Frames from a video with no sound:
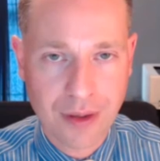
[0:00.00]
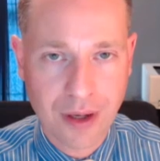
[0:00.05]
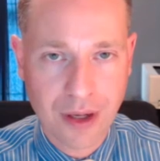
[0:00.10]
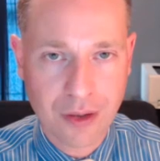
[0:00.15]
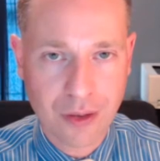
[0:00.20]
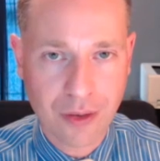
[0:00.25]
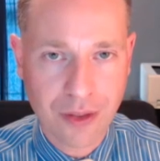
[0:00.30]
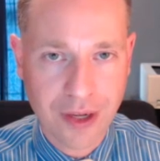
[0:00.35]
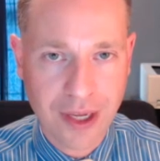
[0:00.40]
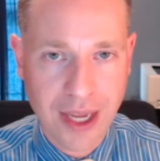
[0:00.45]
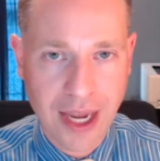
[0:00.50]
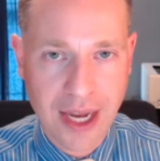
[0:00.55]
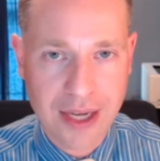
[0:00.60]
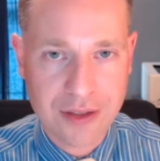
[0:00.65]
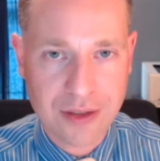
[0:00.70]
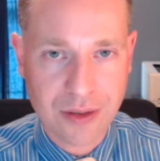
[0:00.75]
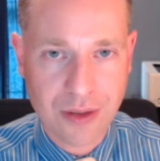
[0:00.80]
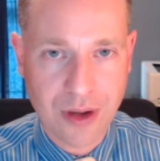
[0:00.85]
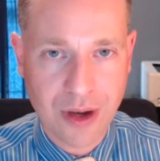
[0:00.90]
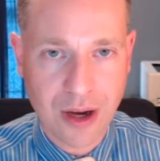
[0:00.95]
under the
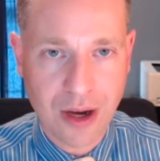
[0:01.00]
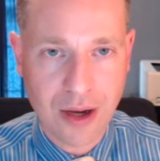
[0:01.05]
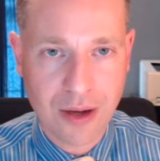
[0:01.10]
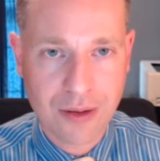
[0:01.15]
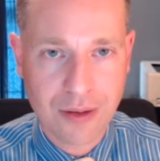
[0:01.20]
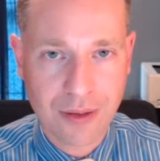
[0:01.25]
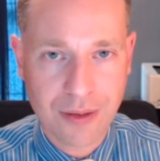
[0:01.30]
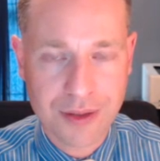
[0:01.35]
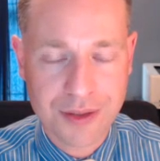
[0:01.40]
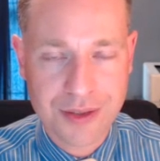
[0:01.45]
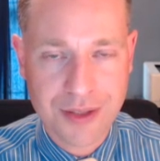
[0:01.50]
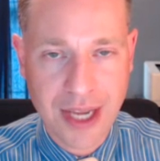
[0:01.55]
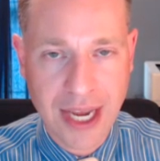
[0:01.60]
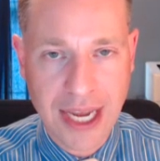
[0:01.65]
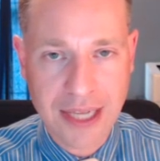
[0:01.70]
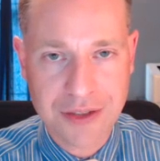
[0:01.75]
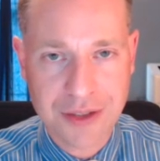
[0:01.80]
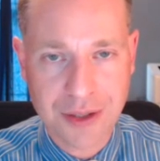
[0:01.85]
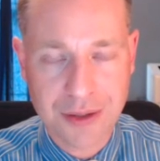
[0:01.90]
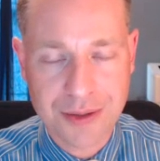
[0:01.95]
case law or the
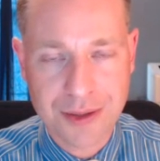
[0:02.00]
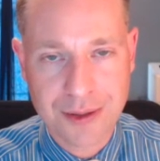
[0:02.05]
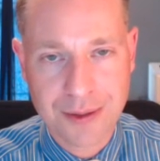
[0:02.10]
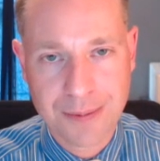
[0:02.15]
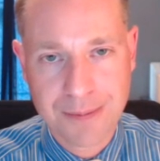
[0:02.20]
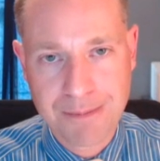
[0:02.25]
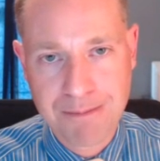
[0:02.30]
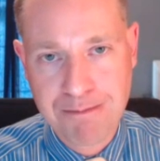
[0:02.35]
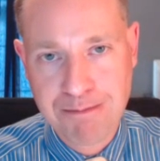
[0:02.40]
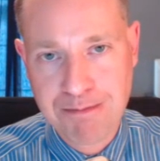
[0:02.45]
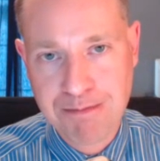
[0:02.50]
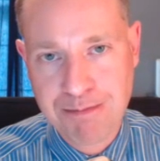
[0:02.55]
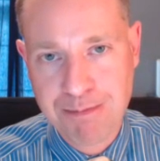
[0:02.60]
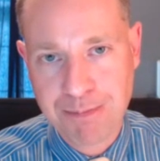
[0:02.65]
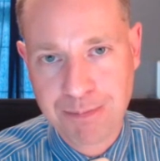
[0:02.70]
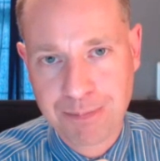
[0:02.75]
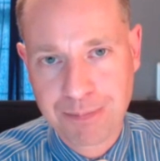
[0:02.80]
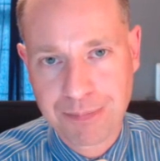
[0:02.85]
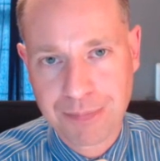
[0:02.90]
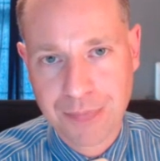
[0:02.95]
statutes.
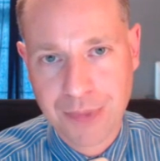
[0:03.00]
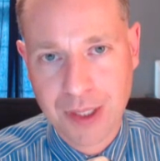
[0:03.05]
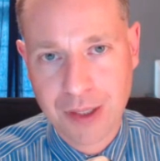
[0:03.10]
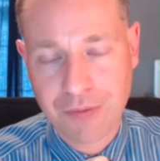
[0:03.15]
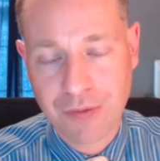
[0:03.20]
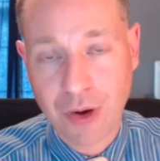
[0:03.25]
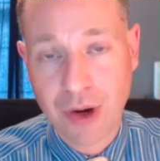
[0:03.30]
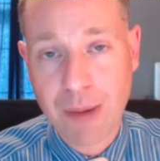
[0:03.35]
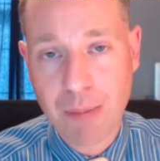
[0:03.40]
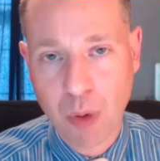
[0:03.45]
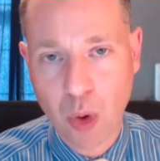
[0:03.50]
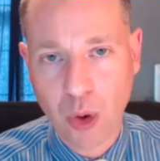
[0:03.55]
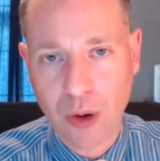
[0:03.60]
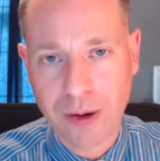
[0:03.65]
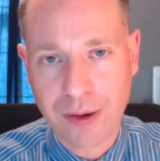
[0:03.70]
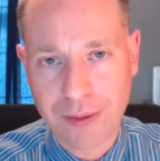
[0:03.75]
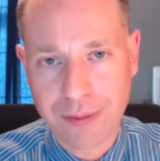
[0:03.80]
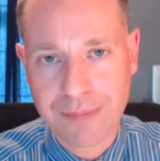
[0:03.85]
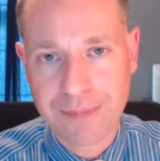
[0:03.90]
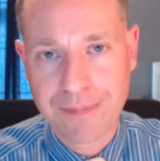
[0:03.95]
Very
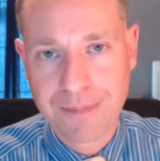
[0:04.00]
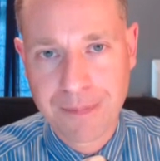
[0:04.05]
important.